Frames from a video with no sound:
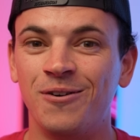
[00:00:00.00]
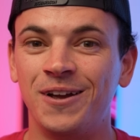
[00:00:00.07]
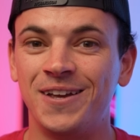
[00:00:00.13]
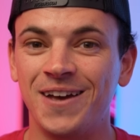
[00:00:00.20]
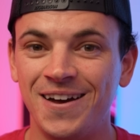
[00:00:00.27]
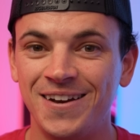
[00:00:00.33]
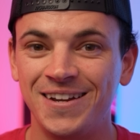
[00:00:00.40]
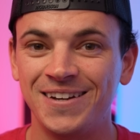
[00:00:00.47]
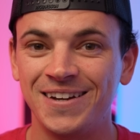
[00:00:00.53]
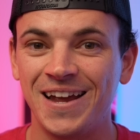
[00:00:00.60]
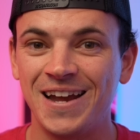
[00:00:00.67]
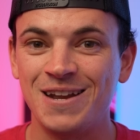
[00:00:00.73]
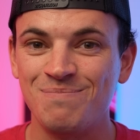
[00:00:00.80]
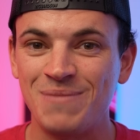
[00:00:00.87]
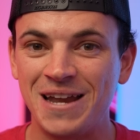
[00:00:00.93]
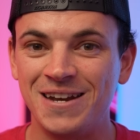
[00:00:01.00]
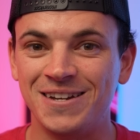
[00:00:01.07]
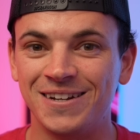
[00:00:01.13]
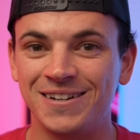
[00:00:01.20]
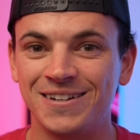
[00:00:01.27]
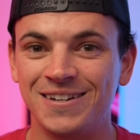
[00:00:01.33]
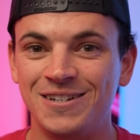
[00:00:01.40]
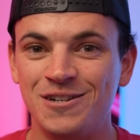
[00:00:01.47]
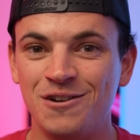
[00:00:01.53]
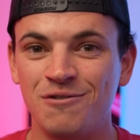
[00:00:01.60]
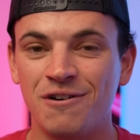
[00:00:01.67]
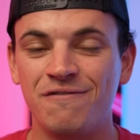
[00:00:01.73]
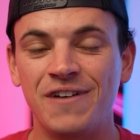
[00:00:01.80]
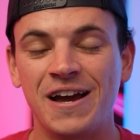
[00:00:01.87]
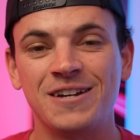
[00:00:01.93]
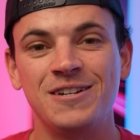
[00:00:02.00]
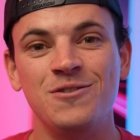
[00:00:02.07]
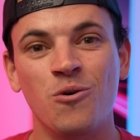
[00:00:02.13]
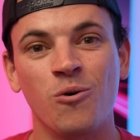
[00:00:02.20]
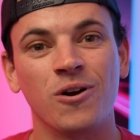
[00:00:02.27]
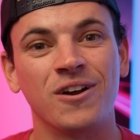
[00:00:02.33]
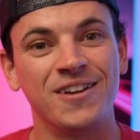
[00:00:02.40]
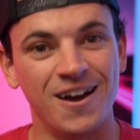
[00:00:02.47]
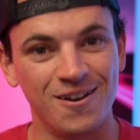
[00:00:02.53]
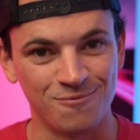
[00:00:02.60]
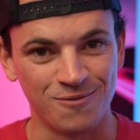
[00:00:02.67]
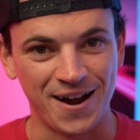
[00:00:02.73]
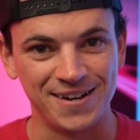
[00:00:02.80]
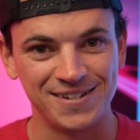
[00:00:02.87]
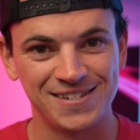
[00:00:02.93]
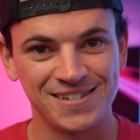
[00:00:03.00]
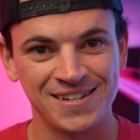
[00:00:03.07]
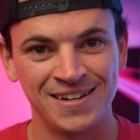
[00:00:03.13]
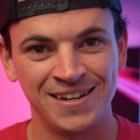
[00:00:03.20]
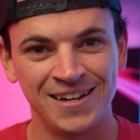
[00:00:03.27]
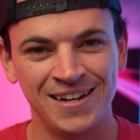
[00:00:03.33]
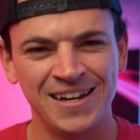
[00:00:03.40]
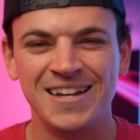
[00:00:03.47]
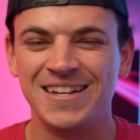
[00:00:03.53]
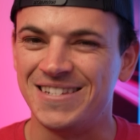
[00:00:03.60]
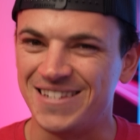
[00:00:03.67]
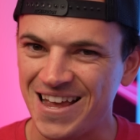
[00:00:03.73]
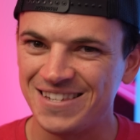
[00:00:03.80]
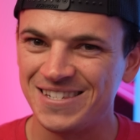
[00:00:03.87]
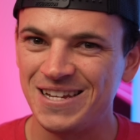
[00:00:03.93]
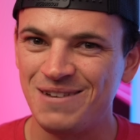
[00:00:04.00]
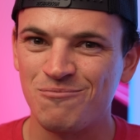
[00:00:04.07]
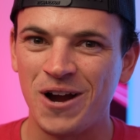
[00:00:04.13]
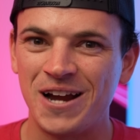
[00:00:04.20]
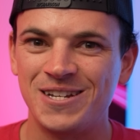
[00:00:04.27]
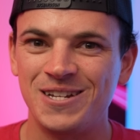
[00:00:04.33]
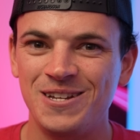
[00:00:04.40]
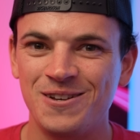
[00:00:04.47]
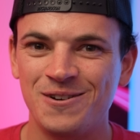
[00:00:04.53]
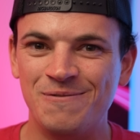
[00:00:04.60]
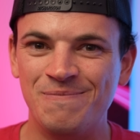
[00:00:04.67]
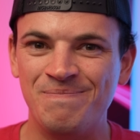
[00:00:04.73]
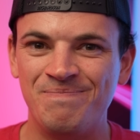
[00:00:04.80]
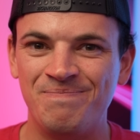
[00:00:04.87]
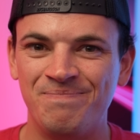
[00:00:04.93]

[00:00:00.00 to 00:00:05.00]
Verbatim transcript: gutted and amended to affect your gun rights. Does that seem right to you?